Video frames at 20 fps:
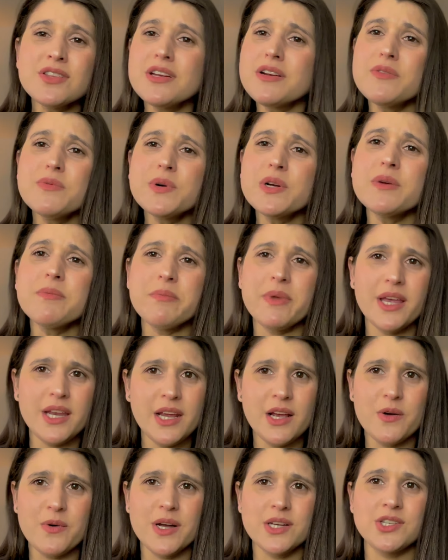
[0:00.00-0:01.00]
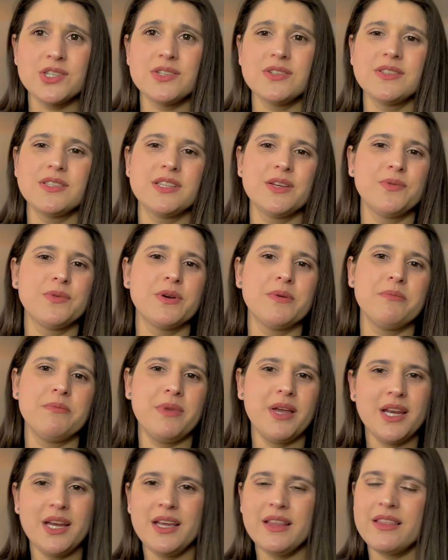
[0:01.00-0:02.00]
there were many questions. There were
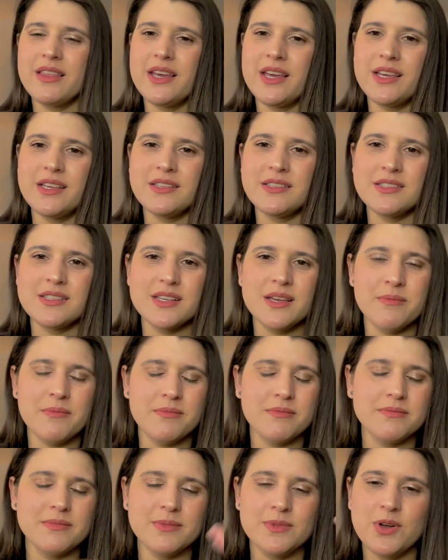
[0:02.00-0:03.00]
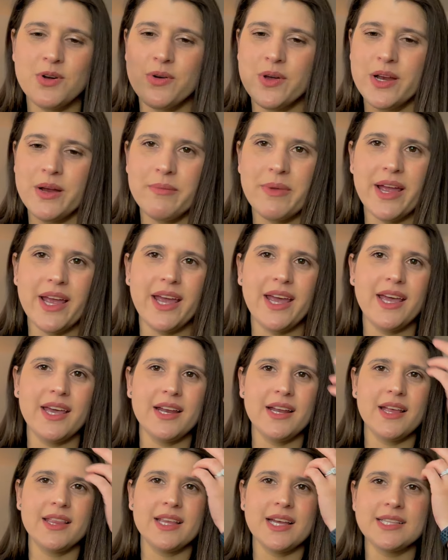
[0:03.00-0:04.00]
many things going in my
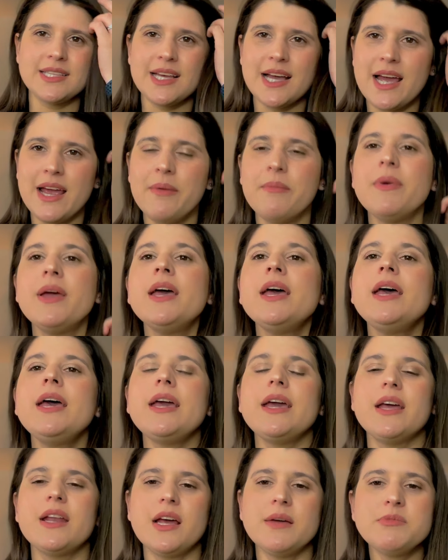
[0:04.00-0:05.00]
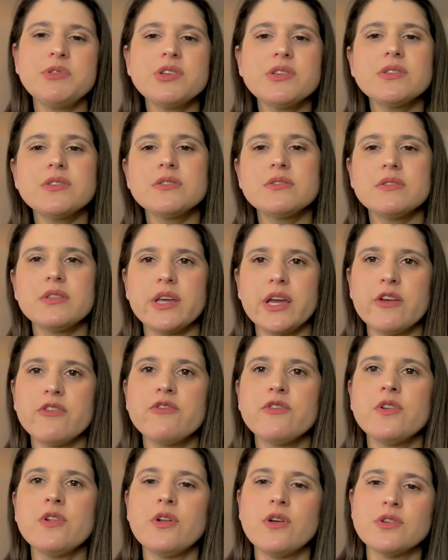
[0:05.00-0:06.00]
head at that time. And I'm just
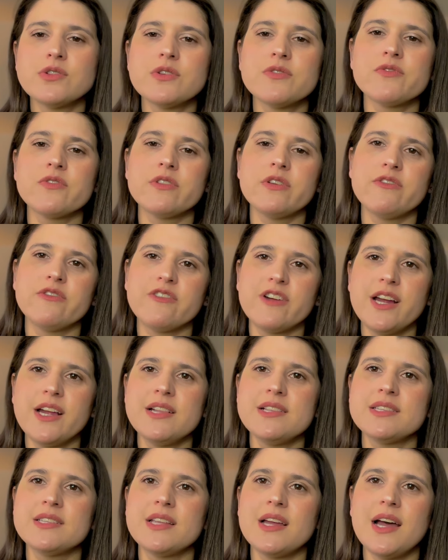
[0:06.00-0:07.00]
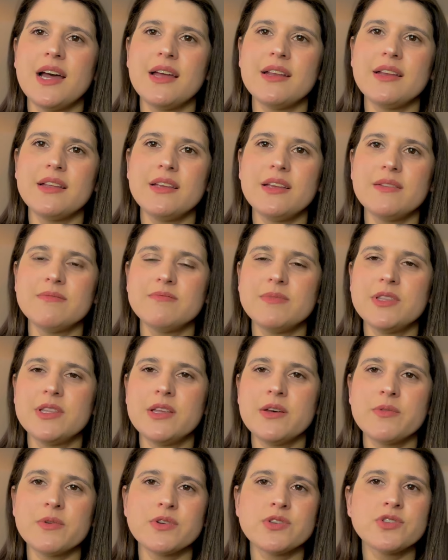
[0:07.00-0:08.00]
thankful also for the friends that
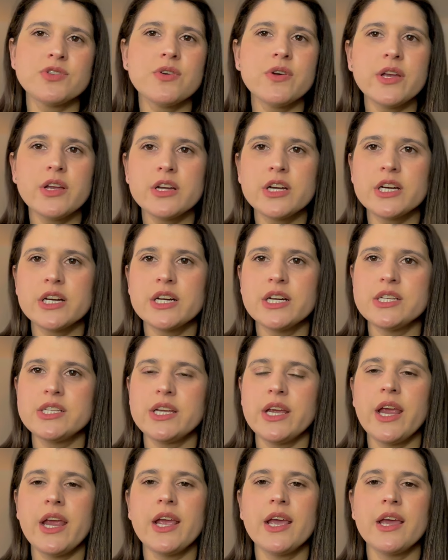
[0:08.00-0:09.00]
they were so encouraging